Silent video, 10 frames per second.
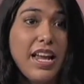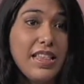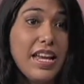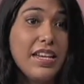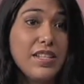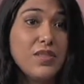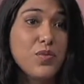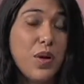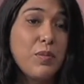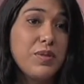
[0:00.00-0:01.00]
and that
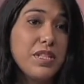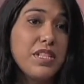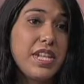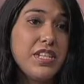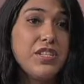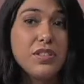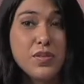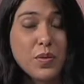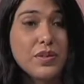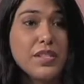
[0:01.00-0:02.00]
is
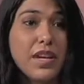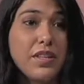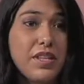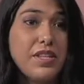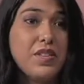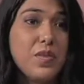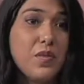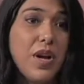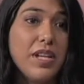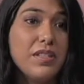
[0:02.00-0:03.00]
representation north, south, east,
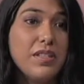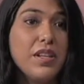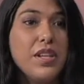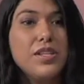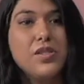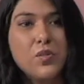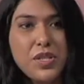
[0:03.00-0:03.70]
and west. So